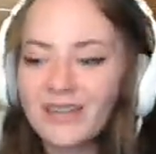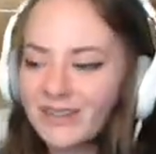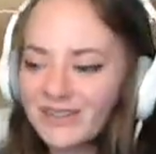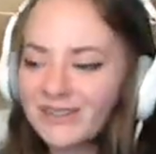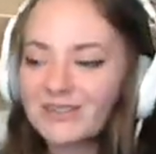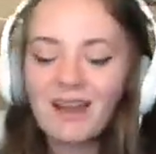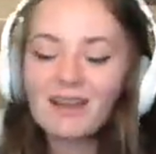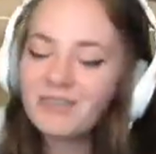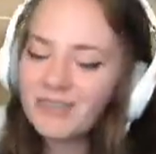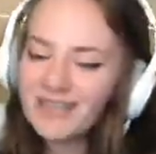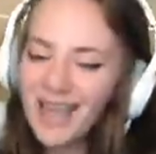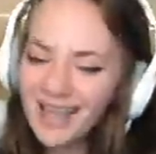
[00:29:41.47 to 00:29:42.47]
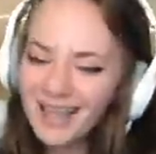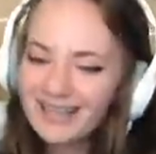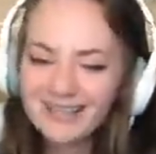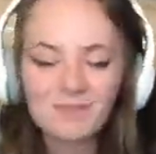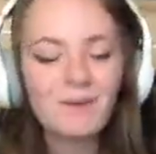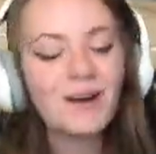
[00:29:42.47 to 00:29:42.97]
good. You have good
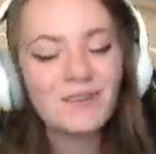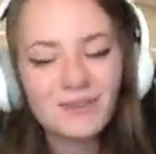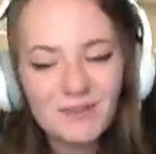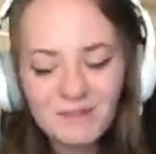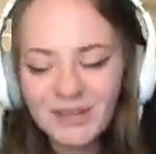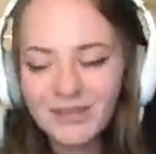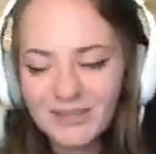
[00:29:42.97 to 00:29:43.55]
taste. Apart from the milk